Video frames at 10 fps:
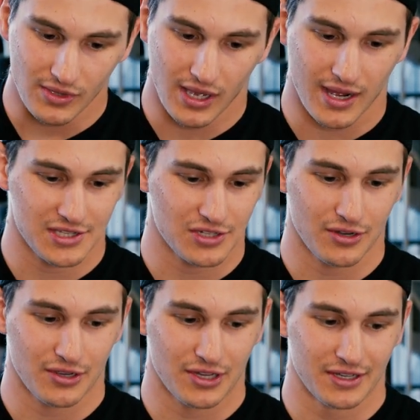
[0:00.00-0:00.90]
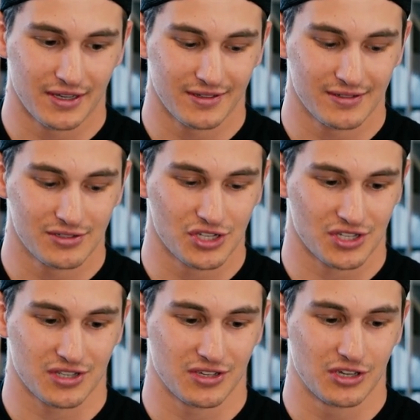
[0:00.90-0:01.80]
I started
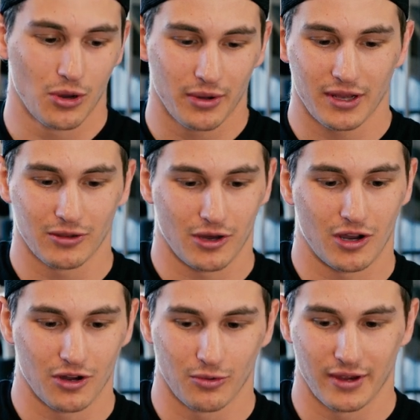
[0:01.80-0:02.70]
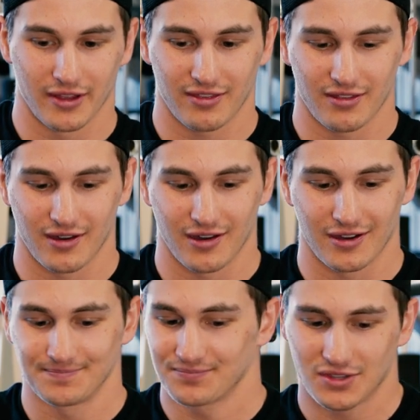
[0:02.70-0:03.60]
just going along with
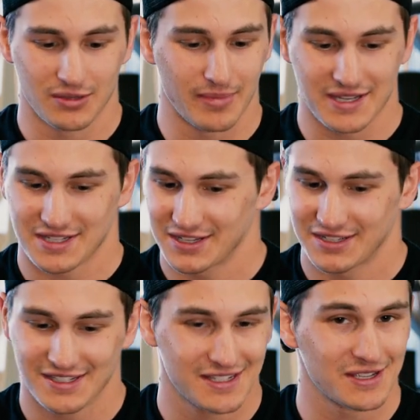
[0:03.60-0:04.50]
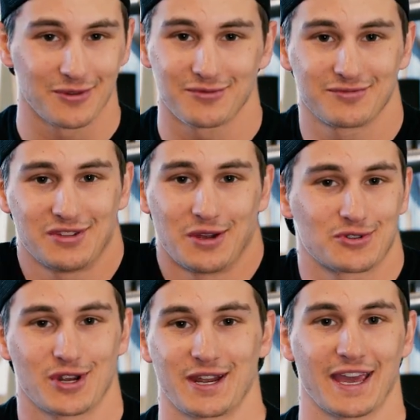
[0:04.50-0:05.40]
the basics of, you know,
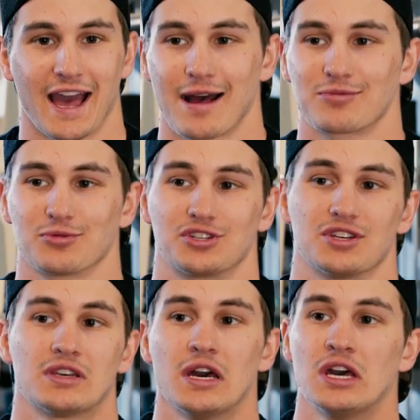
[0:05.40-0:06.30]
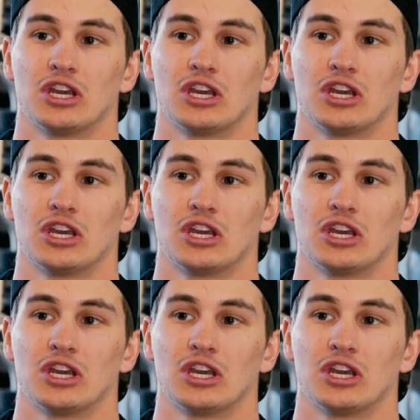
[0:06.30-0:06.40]
trying to get abs, which is,